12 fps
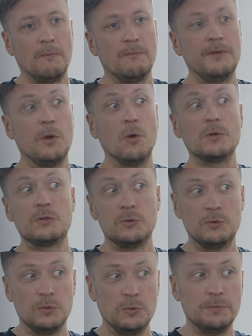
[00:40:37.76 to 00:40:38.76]
We also
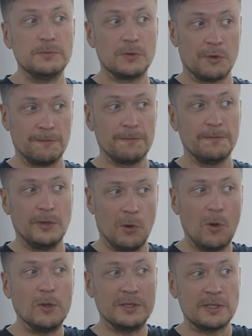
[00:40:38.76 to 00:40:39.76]
do sort of
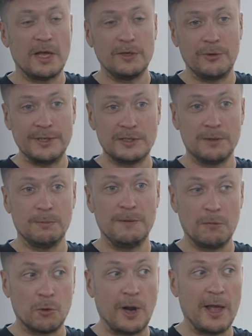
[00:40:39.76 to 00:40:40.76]
all this hydration
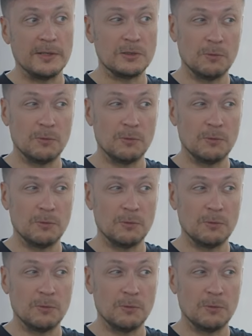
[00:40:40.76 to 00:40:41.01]
beforehand.